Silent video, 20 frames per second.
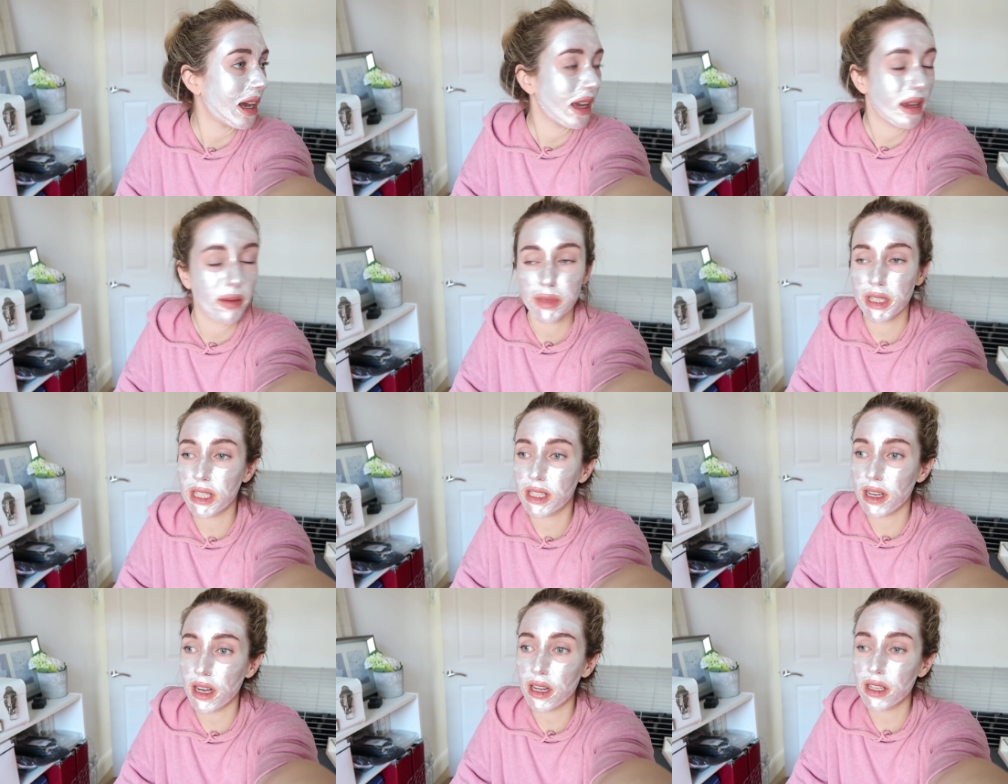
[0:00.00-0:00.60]
I
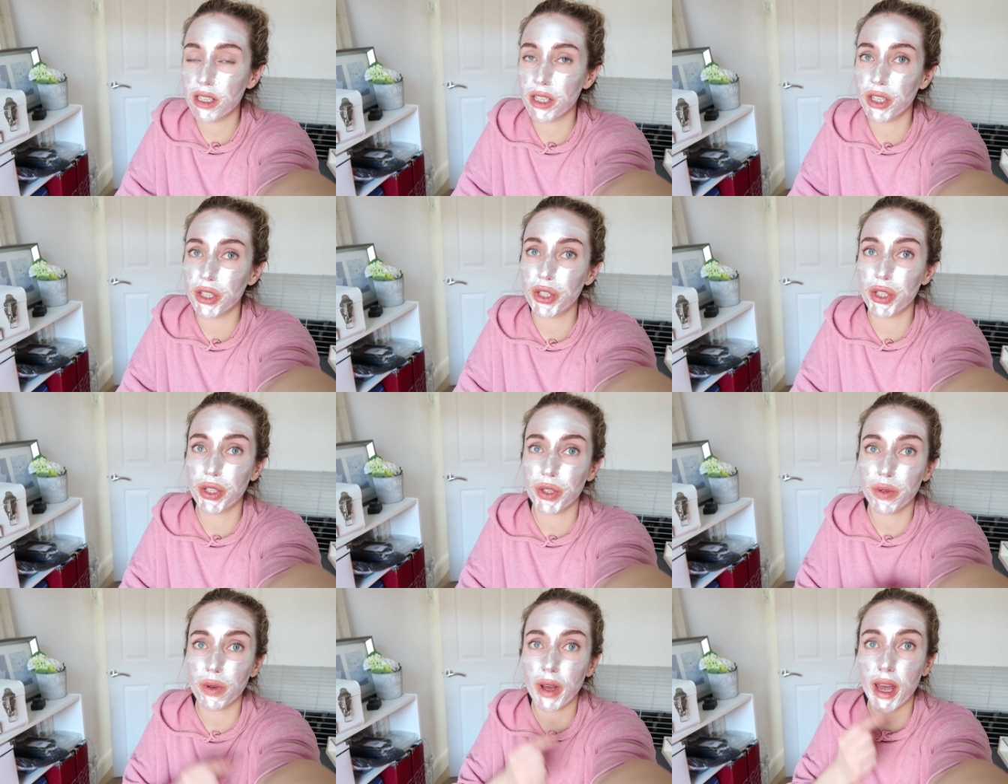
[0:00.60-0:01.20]
am starting
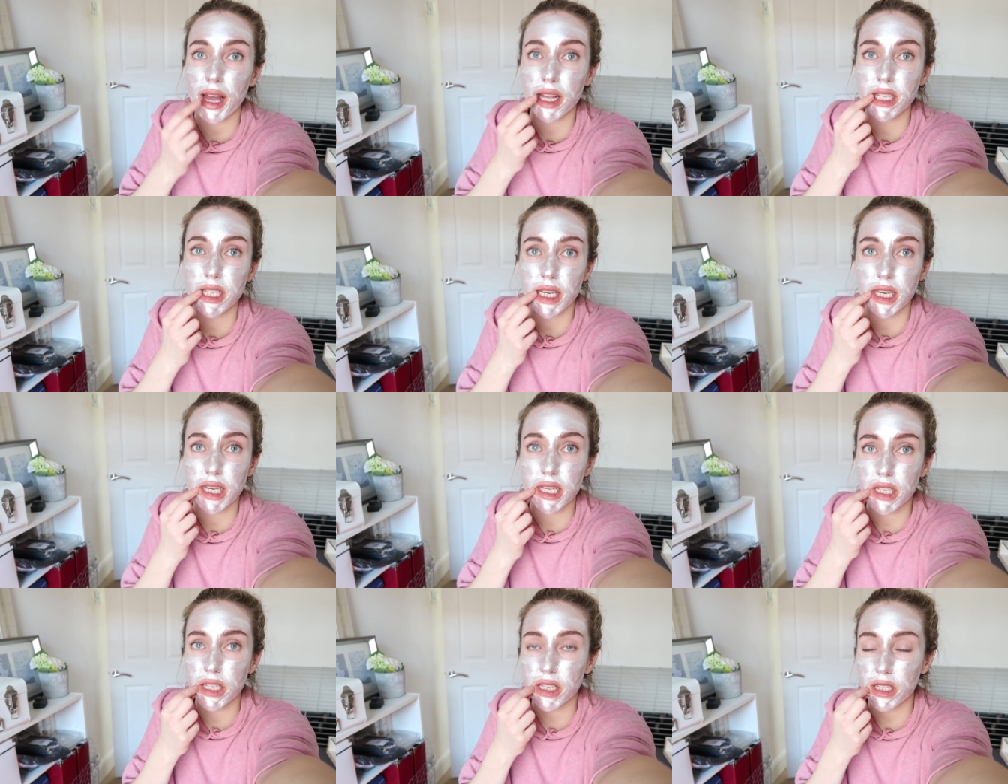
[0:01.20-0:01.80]
to
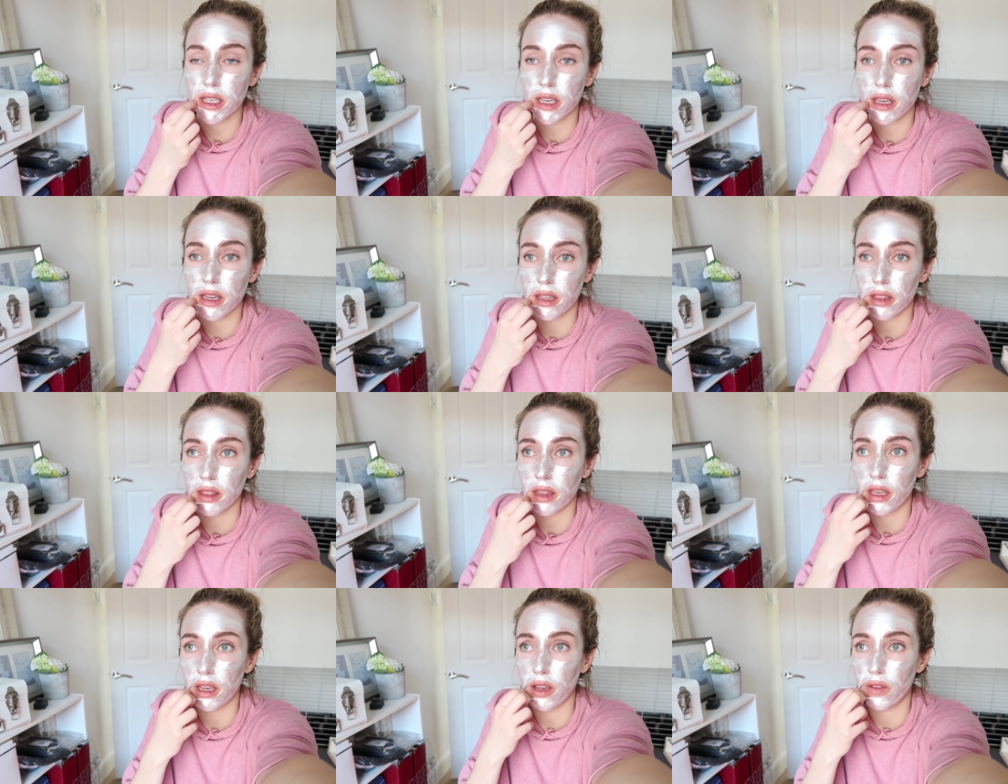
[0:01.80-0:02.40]
edit
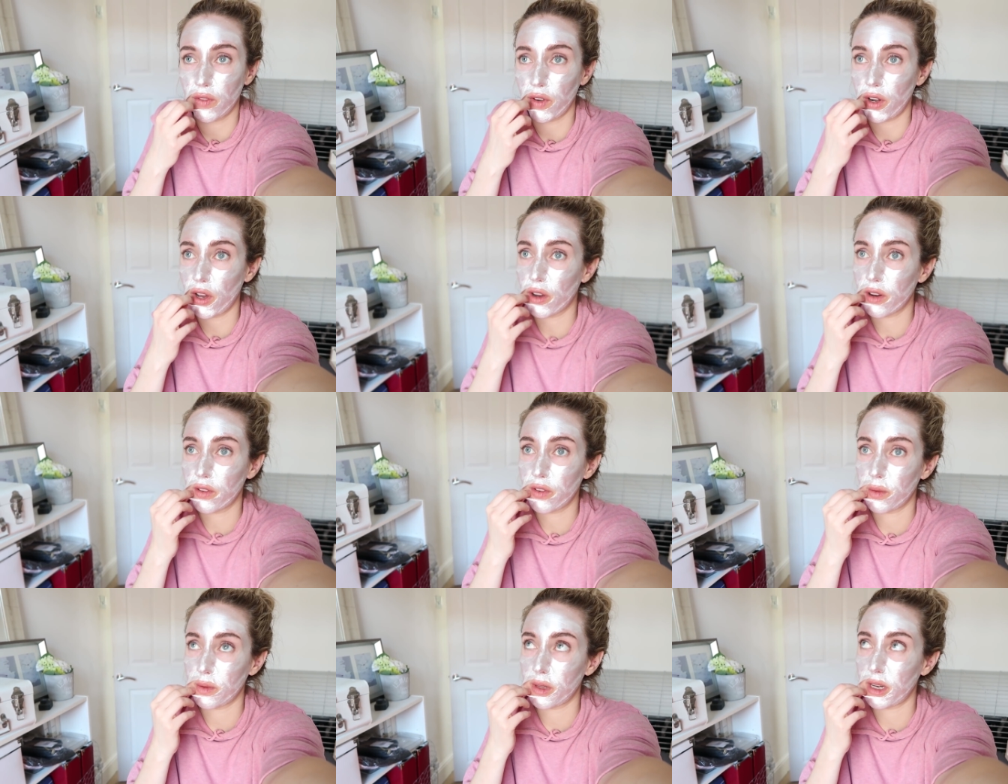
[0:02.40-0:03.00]
the
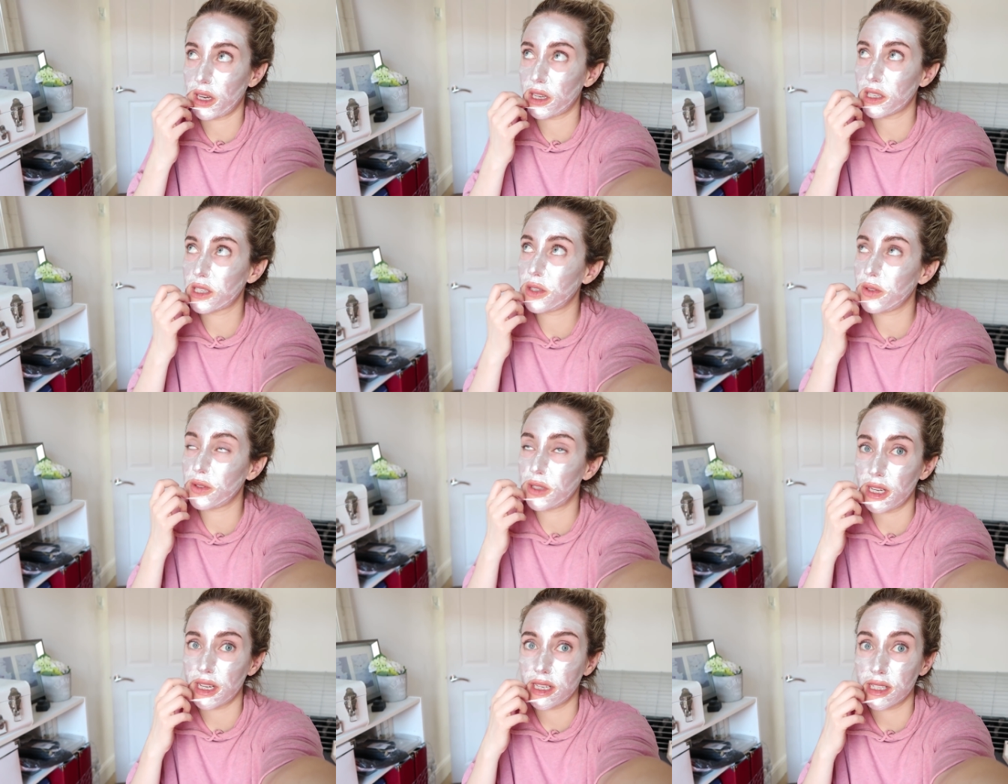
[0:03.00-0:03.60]
vlog from the last
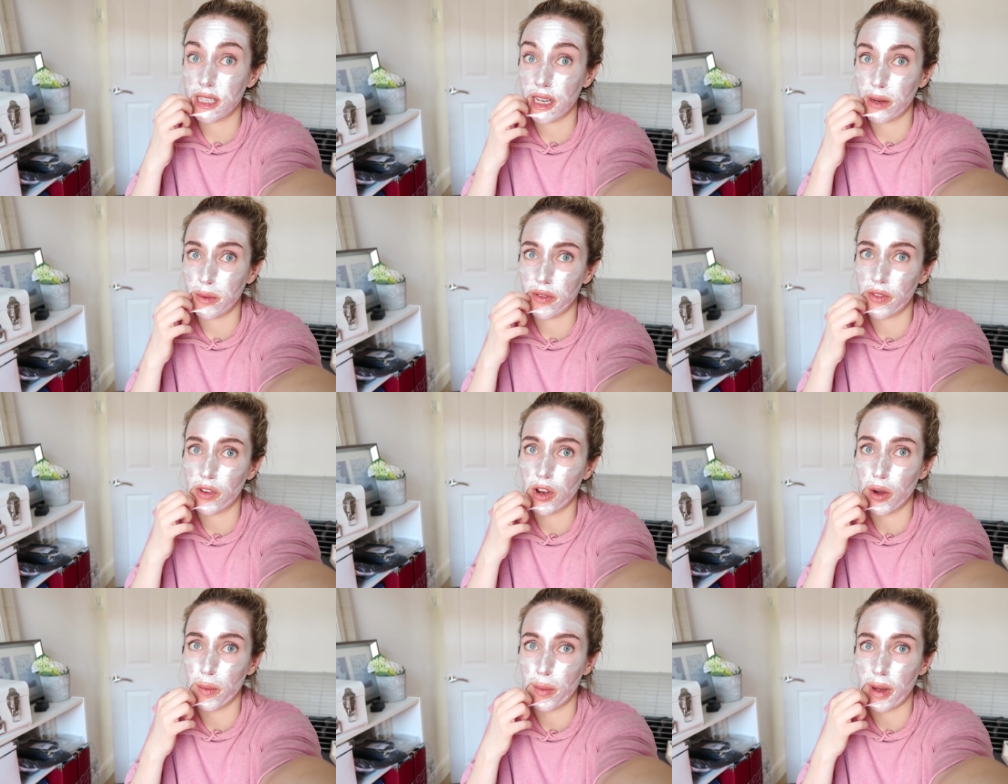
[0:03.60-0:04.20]
few days now
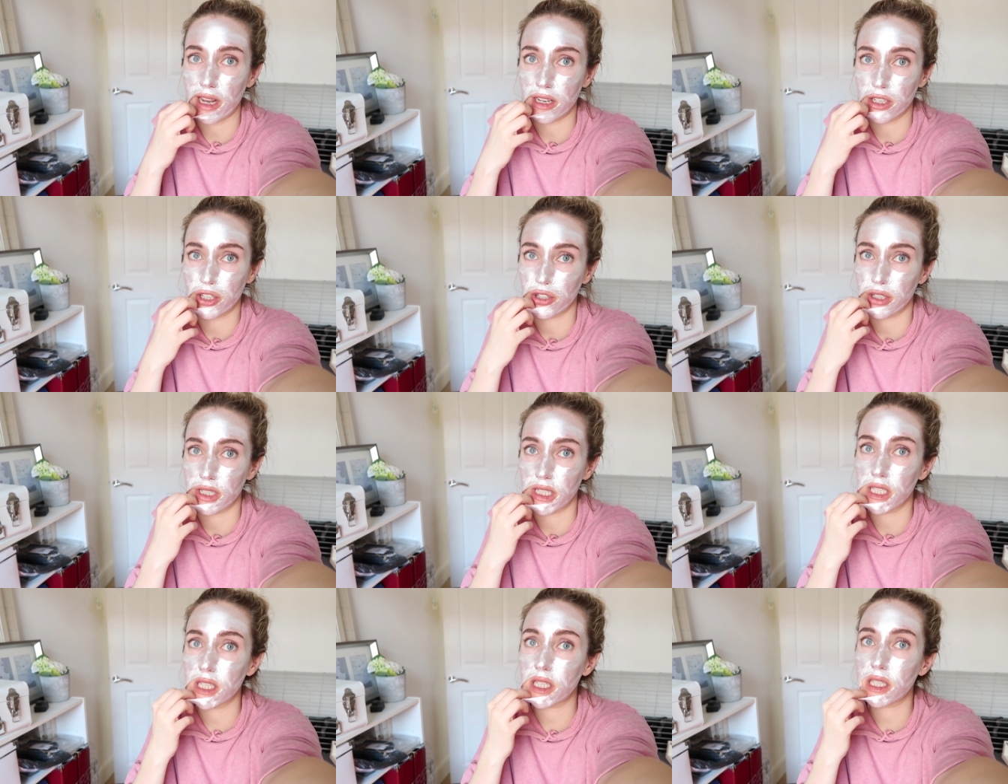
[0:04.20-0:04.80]
we've got
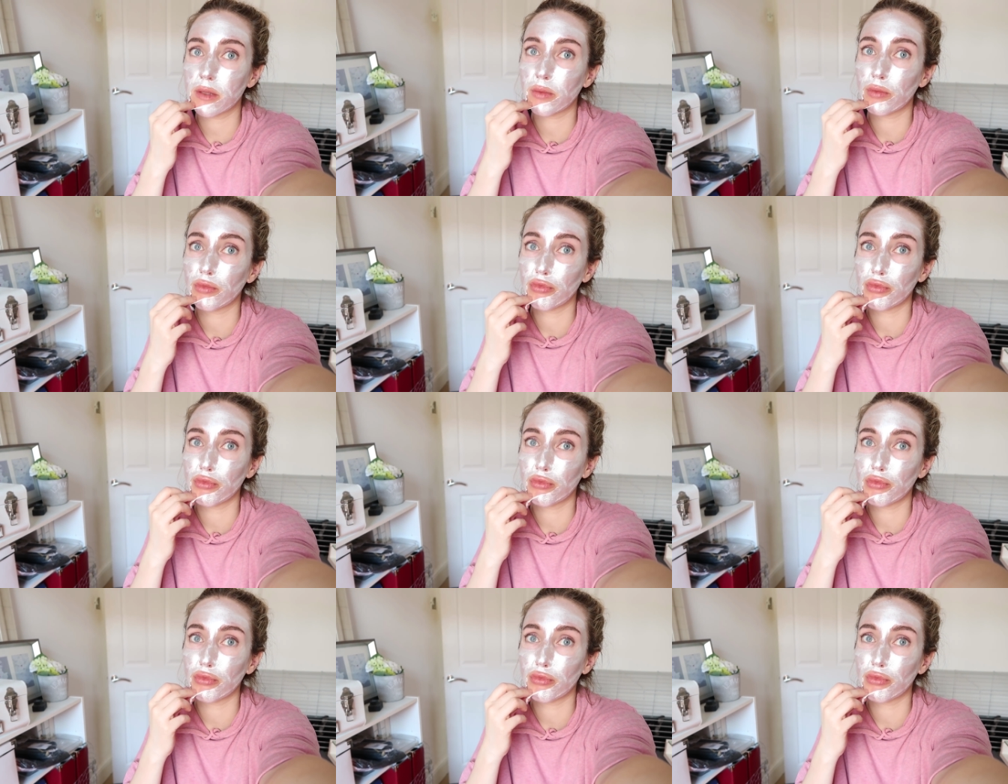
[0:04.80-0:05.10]
batteries.